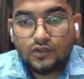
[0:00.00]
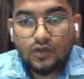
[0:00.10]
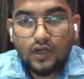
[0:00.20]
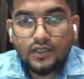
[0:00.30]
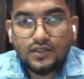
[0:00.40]

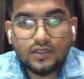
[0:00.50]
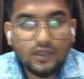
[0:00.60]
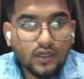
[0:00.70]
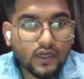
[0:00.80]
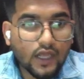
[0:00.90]
So guys,
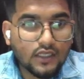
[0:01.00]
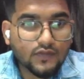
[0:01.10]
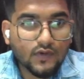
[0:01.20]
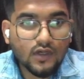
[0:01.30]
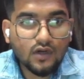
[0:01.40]
thanks
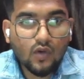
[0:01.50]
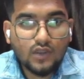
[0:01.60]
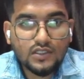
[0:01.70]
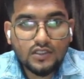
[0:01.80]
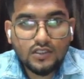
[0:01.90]
for
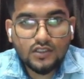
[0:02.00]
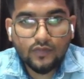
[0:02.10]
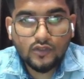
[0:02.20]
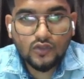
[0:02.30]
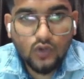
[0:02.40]
watching this
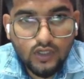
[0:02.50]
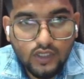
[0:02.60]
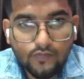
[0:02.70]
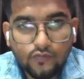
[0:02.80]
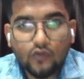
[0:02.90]
episode.
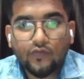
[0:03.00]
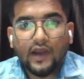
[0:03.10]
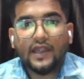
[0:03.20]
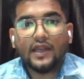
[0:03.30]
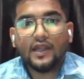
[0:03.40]
If you
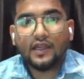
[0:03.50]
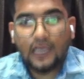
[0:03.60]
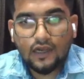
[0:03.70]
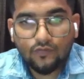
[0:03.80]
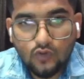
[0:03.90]
find it
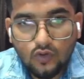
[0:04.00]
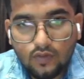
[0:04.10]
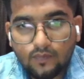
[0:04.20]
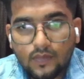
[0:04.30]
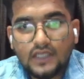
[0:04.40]

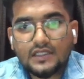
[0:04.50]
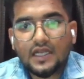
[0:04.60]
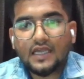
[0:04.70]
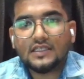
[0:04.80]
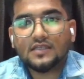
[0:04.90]
helpful, please
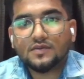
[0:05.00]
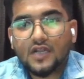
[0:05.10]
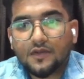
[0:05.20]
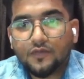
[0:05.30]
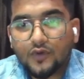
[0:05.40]
like,
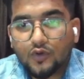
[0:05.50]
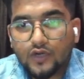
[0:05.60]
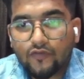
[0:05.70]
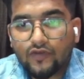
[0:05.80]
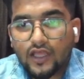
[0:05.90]
subscribe
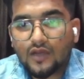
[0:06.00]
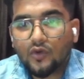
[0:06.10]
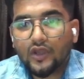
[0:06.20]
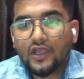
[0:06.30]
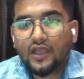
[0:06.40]
to Dev
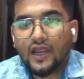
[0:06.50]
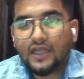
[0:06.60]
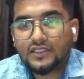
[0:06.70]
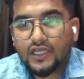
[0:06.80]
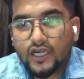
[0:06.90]
Dynamo AK
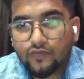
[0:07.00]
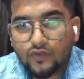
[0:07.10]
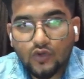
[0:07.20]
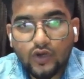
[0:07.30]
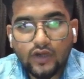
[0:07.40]
and share it
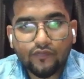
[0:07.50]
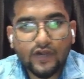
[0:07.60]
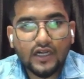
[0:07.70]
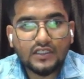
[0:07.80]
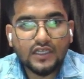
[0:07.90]
with your
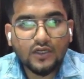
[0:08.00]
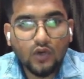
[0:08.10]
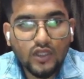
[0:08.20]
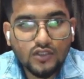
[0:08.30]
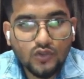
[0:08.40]
friends and
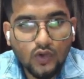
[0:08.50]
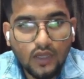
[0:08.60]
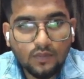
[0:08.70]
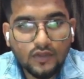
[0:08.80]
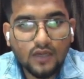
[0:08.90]
colleagues to
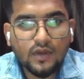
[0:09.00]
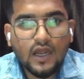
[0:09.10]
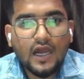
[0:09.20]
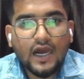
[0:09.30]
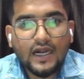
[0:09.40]
help them
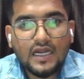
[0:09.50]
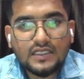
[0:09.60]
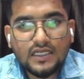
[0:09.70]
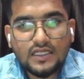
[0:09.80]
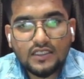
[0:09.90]

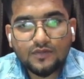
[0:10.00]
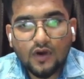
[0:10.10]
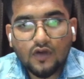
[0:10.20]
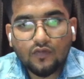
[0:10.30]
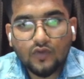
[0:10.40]
understand these
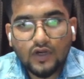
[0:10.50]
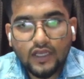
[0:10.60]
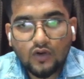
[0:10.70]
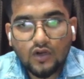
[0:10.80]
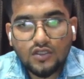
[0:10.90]
powerful
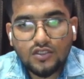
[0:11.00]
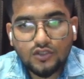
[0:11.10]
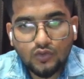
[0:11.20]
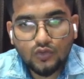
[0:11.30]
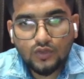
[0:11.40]

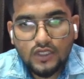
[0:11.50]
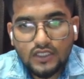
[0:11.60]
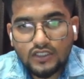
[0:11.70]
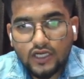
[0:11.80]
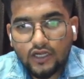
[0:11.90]
technologies too.
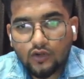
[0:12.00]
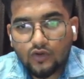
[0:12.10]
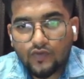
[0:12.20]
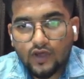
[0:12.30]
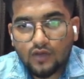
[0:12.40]
Stay
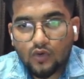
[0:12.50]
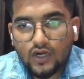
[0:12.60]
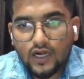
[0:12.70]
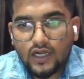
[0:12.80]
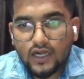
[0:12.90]
tuned for
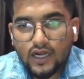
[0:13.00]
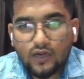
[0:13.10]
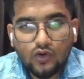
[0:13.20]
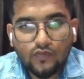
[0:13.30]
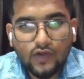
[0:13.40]
more content
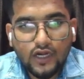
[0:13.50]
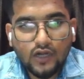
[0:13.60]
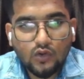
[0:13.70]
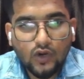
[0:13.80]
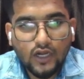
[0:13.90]
and don't
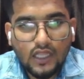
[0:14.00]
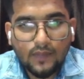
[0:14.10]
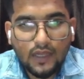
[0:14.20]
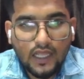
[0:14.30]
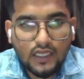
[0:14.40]
forget to hit the
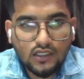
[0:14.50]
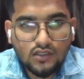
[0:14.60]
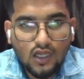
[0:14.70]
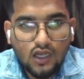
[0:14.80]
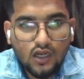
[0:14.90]
bell icon